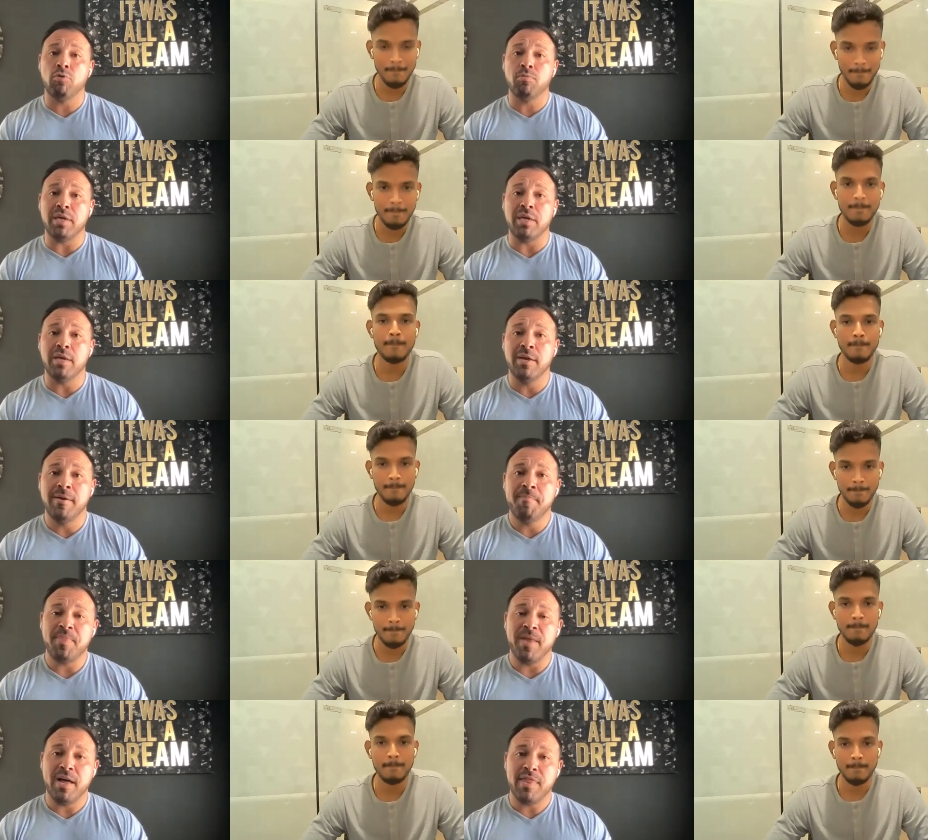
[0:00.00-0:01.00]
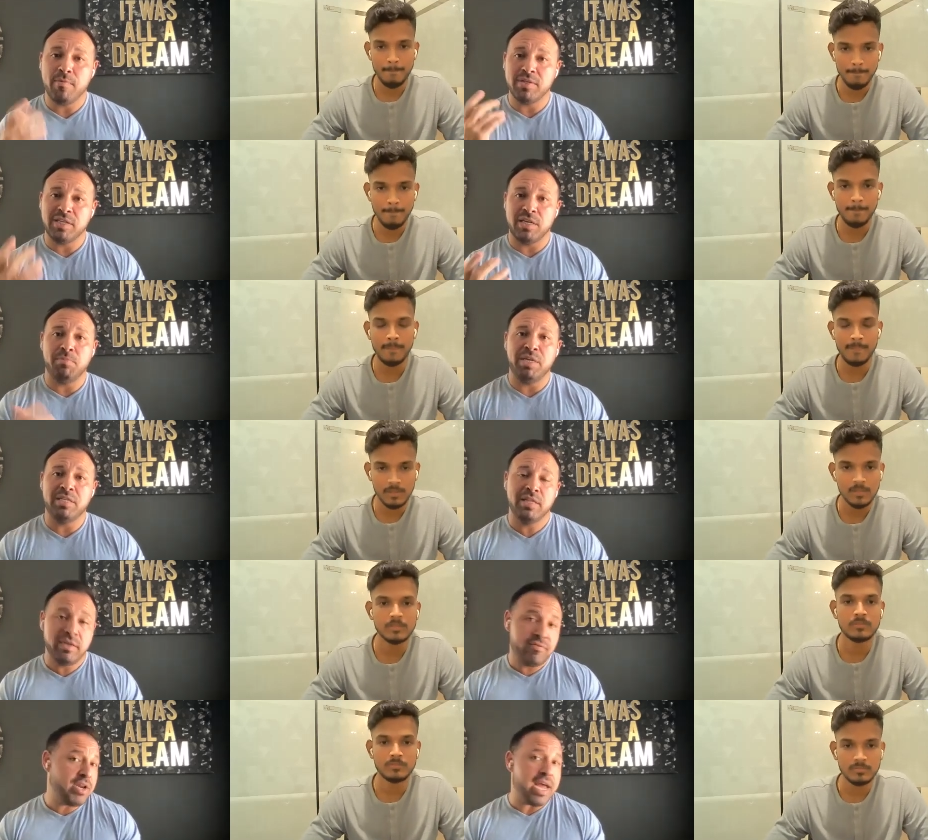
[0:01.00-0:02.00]
Speaker 1: told me uh, that was going to be
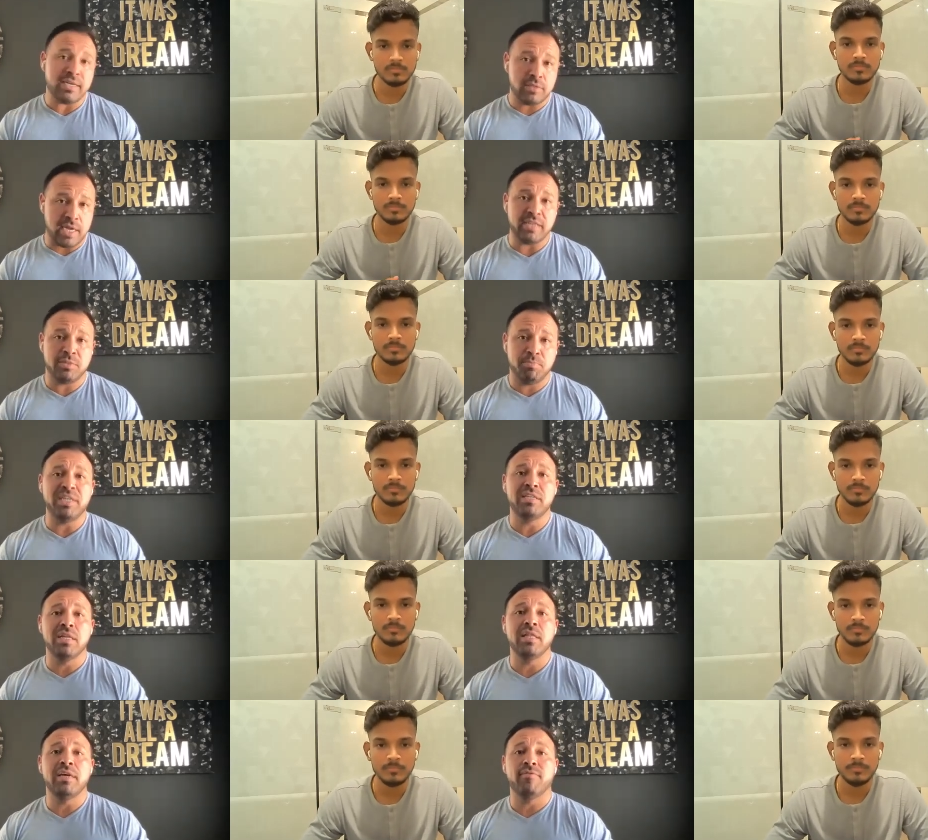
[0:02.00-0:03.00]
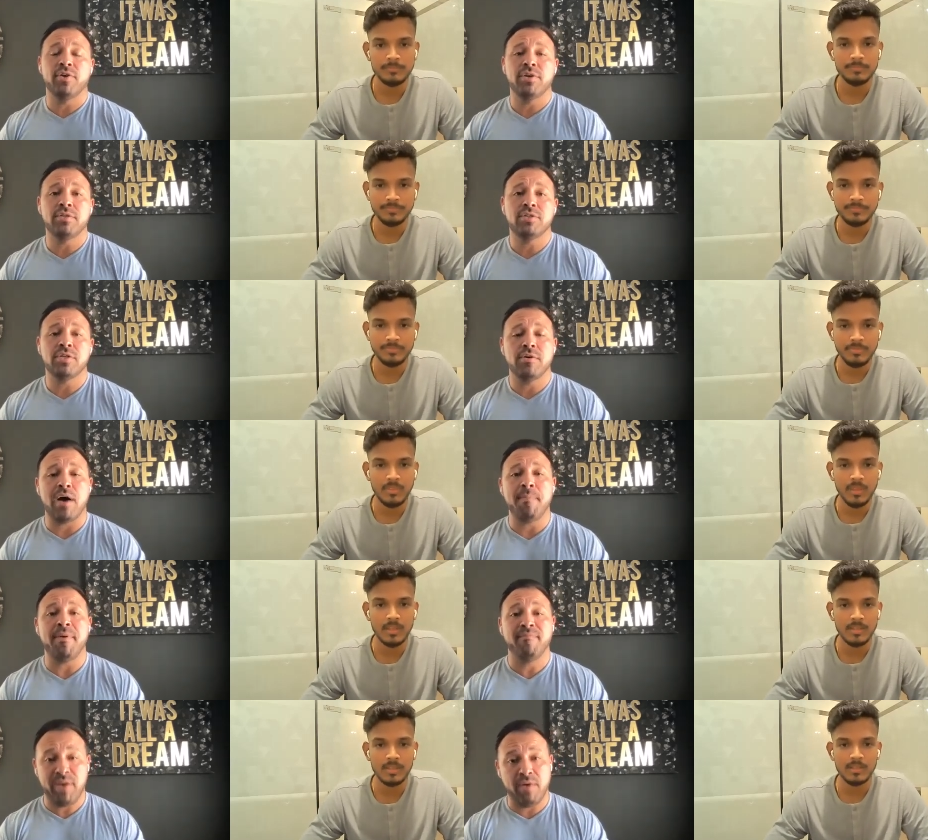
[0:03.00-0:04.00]
delivered has has been delivered. So
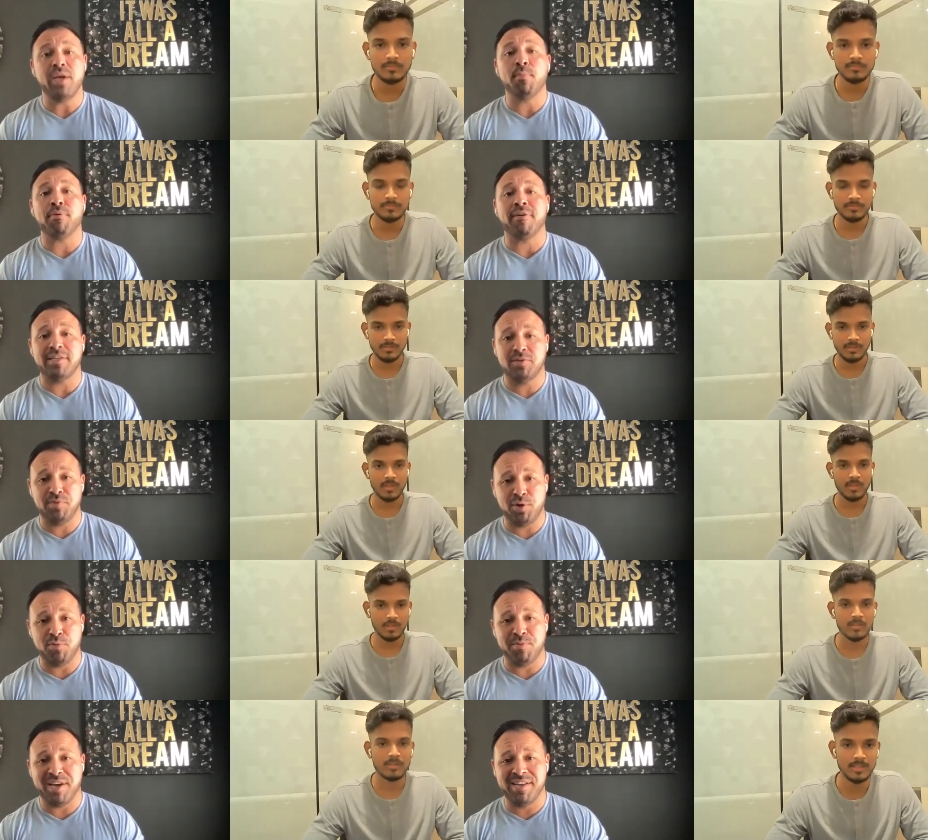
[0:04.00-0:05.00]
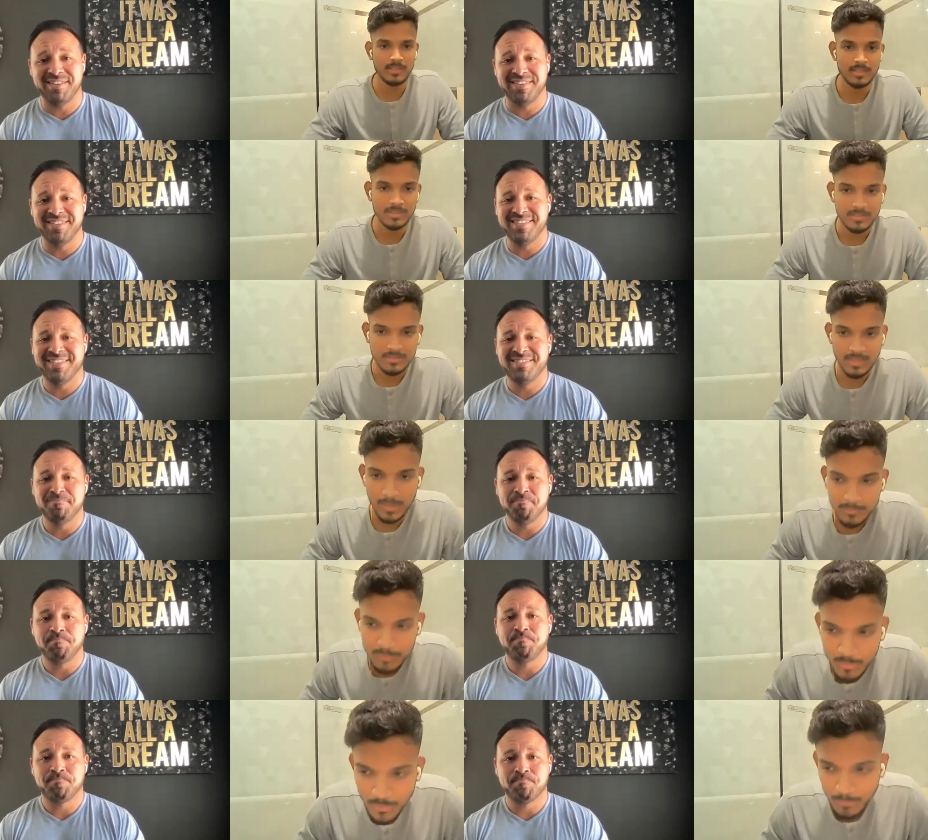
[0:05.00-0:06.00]
I'm, I'm yeah. very impressed with you, man.
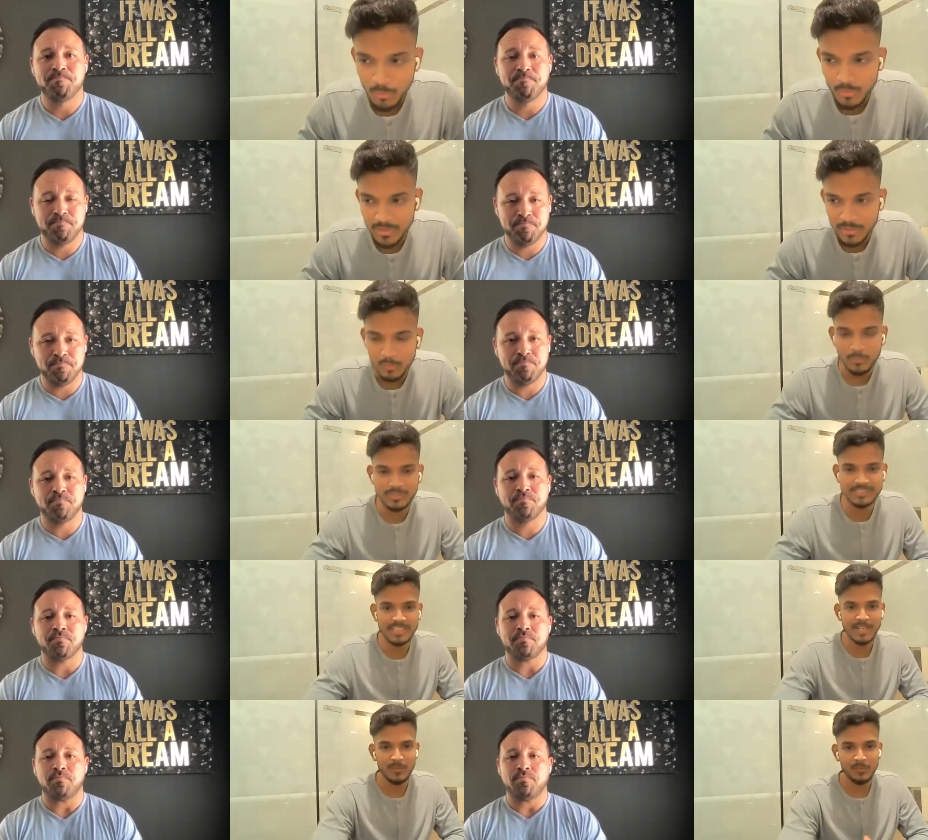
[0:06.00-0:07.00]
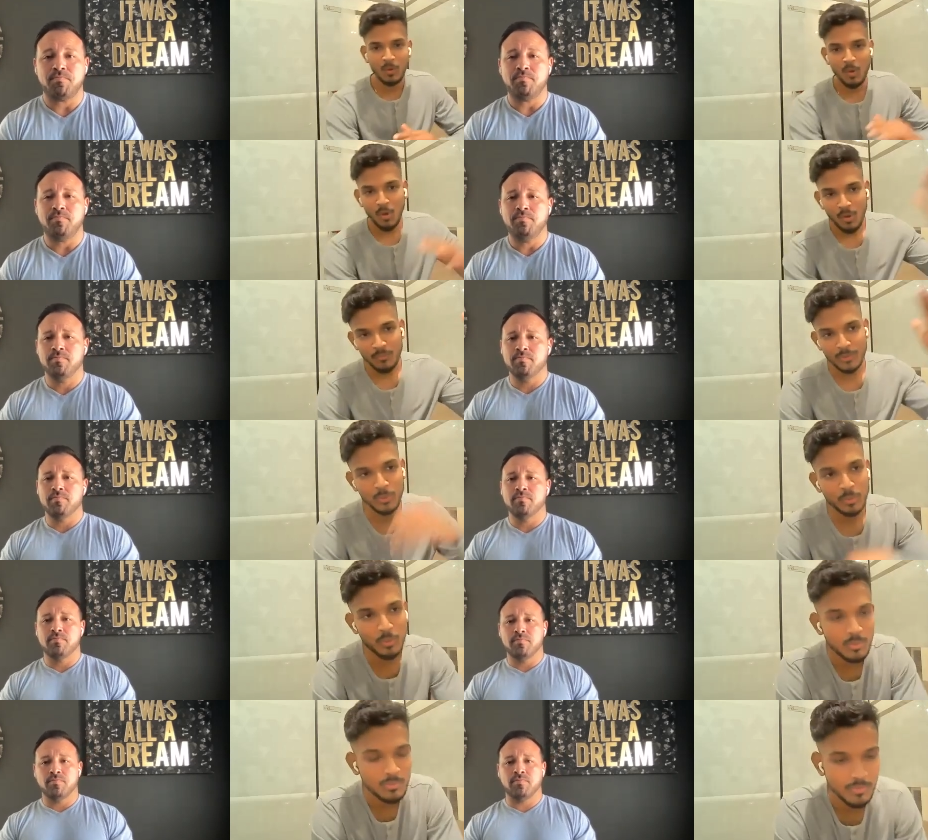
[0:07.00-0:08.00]
Speaker 2: Absolutely, bro. Like you know, we still have long way to
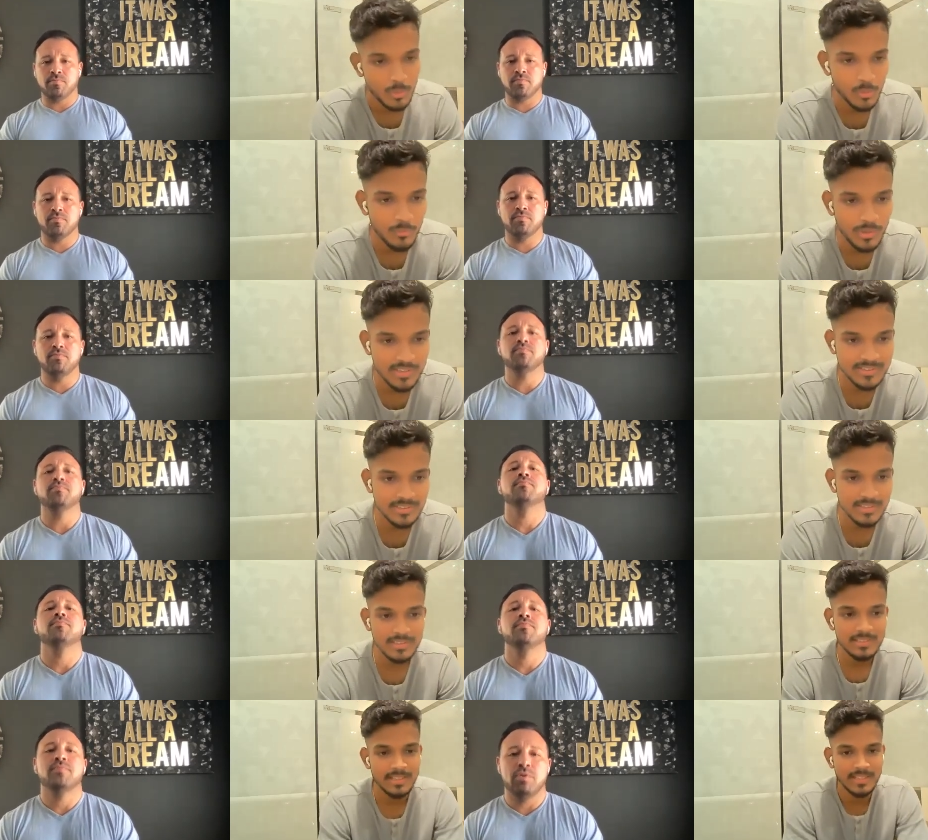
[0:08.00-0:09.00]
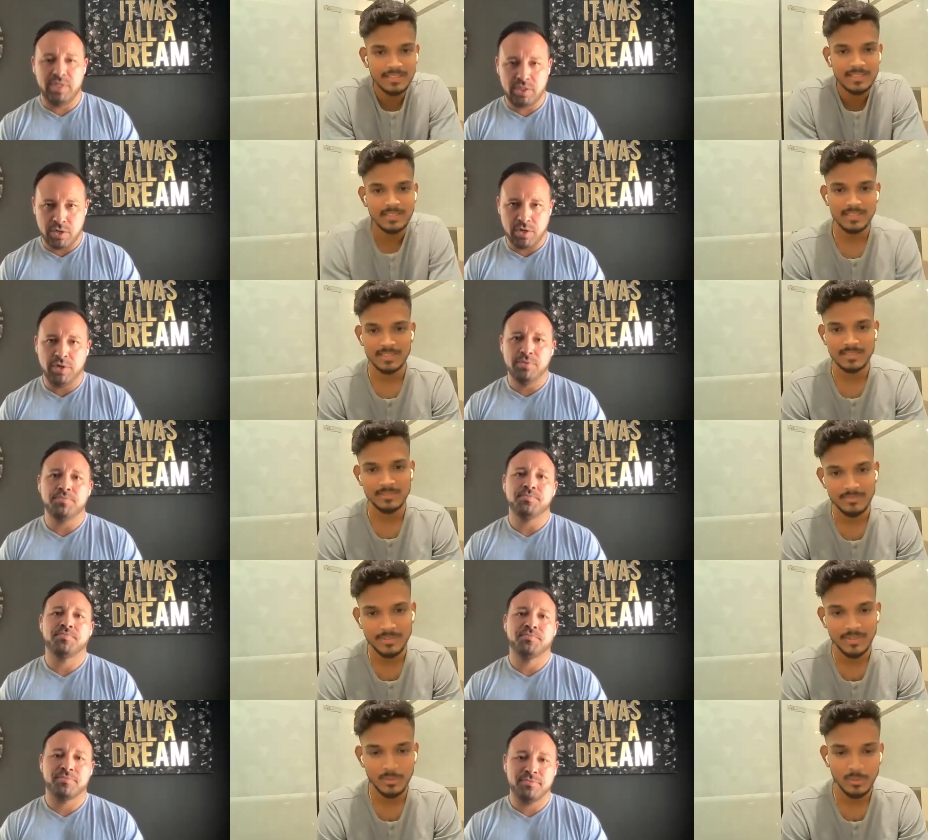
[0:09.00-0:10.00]
go. You know, we are still like sure uh,
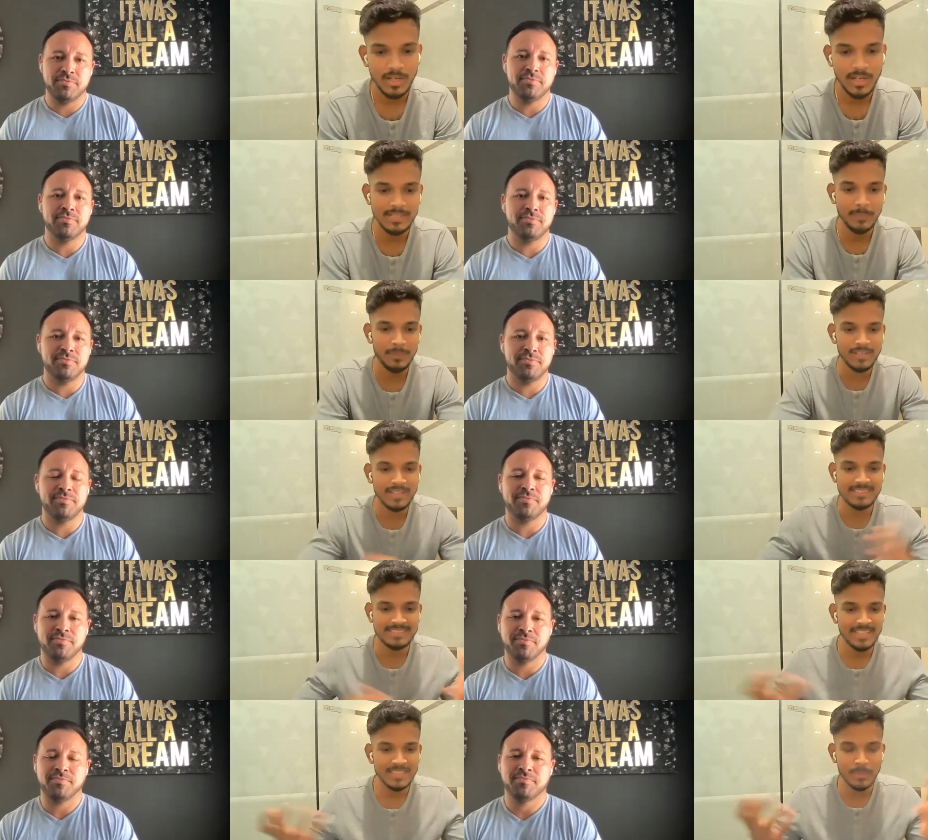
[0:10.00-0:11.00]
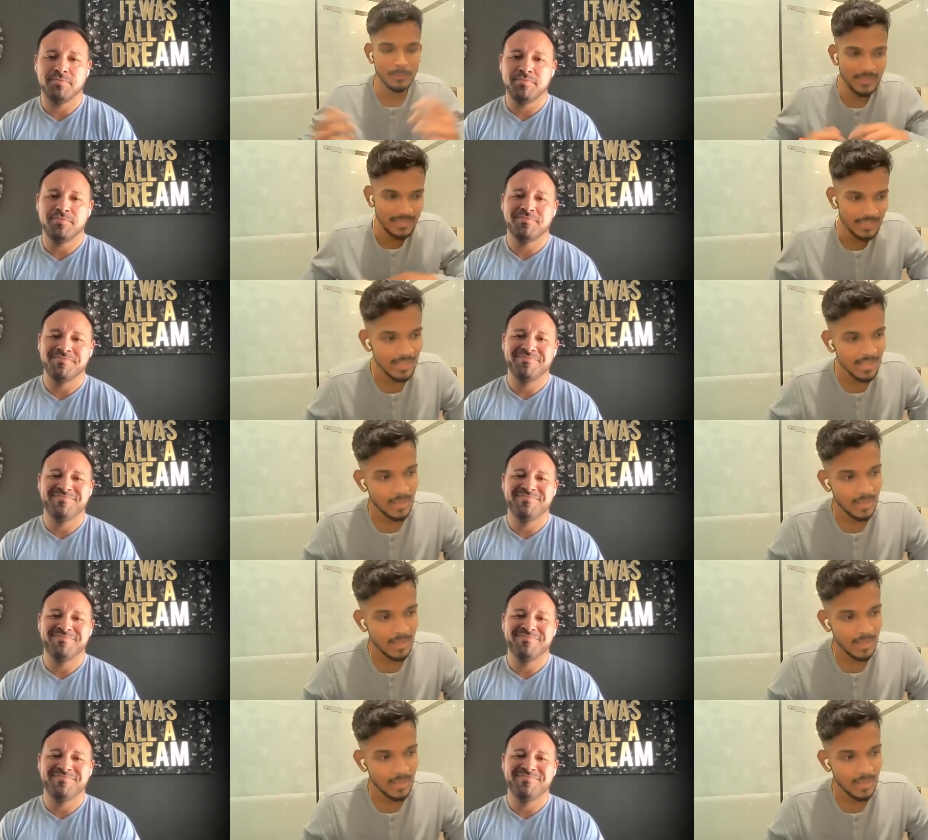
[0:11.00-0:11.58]
you know at the beginning stage maybe,